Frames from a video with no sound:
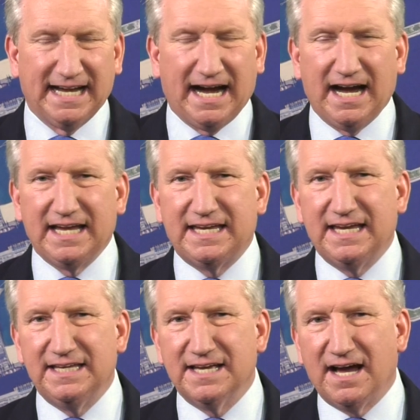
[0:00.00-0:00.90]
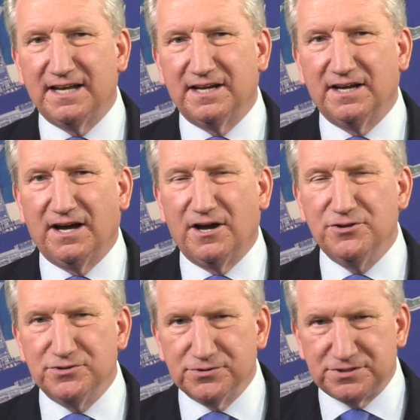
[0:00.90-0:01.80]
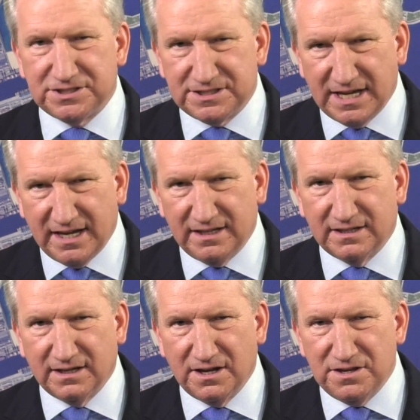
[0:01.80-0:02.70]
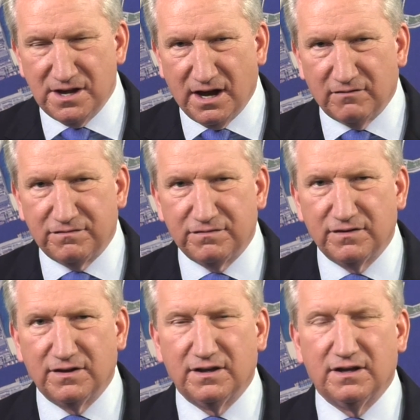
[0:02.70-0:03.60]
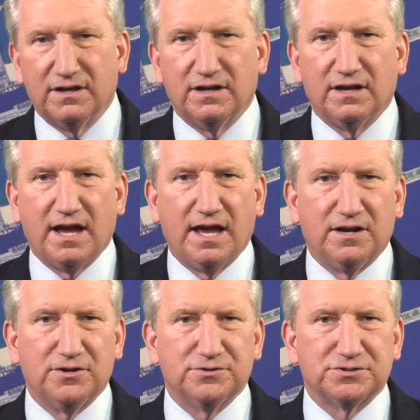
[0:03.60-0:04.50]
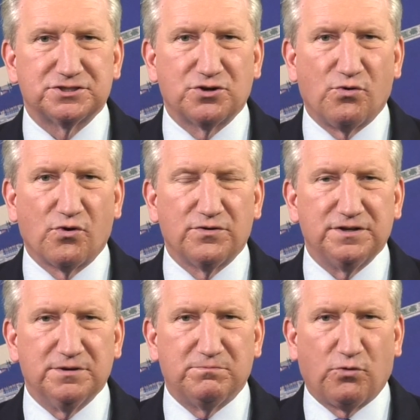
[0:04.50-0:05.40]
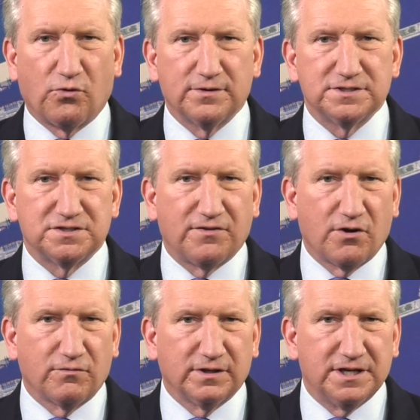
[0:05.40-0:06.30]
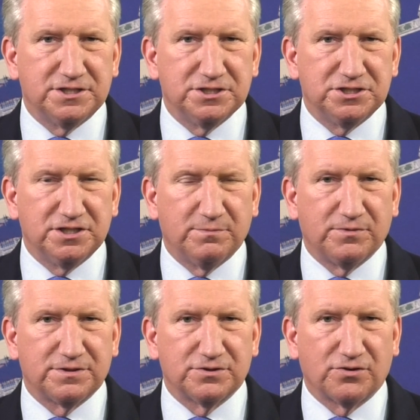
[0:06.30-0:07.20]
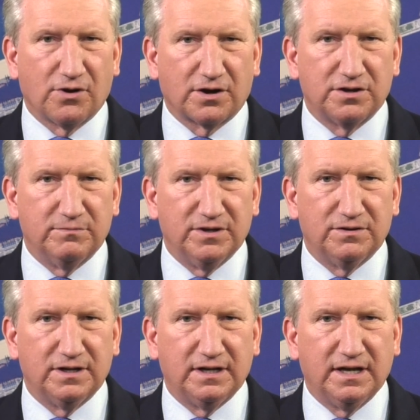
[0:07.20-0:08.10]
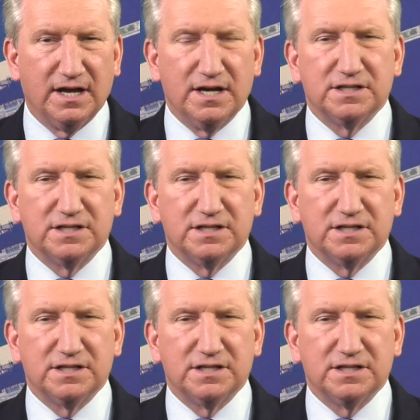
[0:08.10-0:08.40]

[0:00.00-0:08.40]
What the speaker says: I cannot understate enough and underscore the importance of our relationship with the truck community.